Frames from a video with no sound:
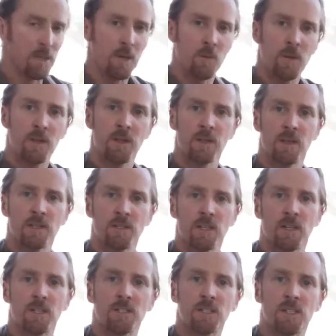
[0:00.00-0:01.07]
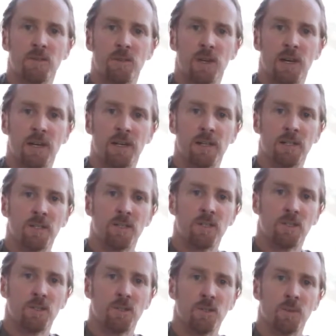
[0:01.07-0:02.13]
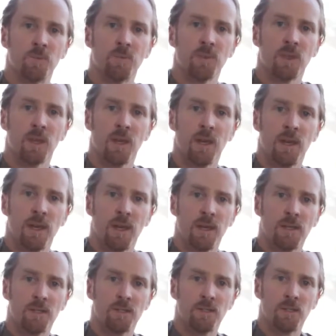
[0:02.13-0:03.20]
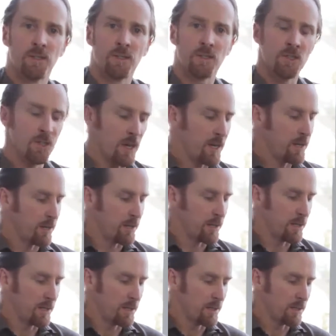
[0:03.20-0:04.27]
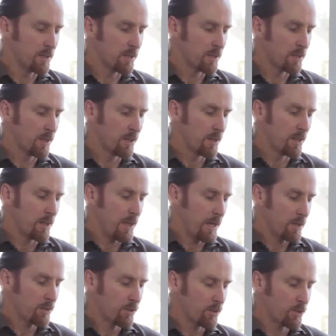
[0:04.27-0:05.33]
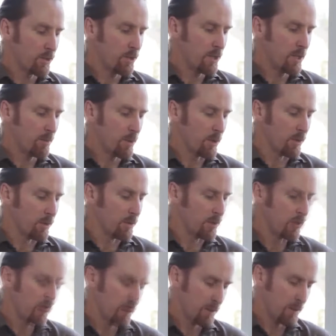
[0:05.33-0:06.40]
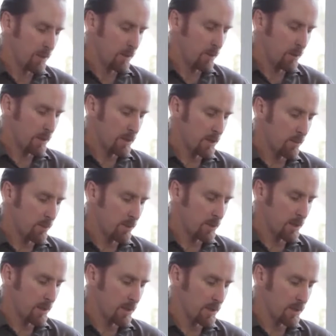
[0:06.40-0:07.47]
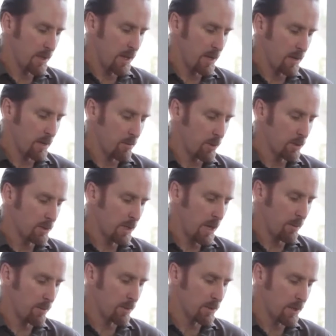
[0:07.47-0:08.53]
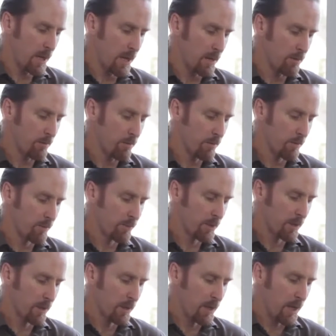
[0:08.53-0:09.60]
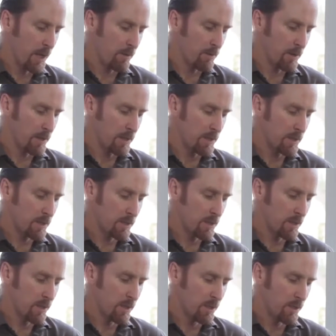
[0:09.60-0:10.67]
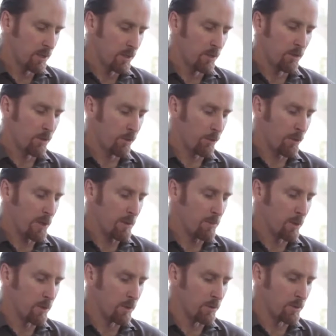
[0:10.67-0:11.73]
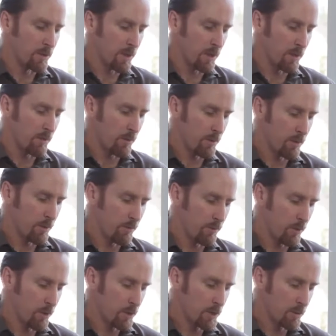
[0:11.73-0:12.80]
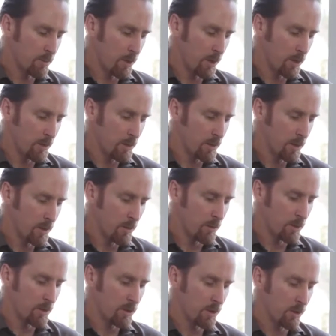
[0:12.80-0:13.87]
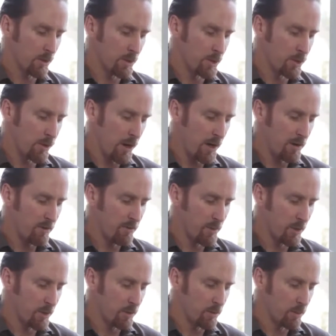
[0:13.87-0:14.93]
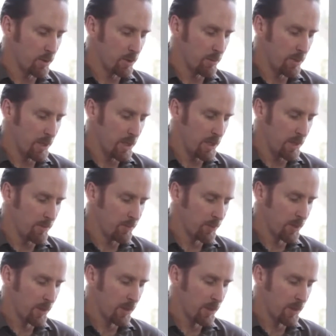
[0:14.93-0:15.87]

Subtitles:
Now, one thing that's closely related to your shutter is the actual shooting mode. They're quite simple to understand, and most cameras have at least 3 modes, and the first mode, which is called the drive mode, will be